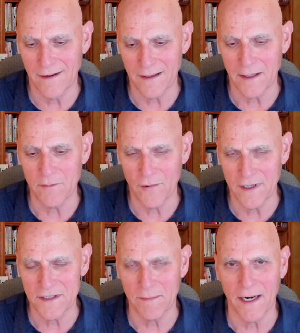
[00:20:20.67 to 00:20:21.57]
I came
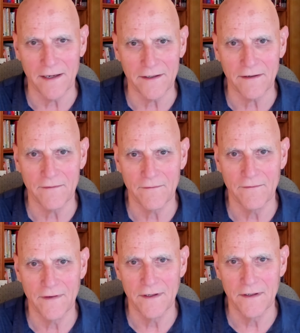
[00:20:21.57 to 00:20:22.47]
away smiling,
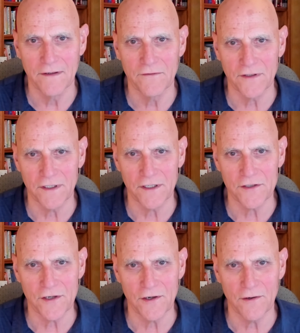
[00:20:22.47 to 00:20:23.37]
feeling
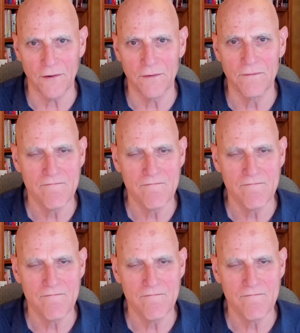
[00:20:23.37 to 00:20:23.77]
as though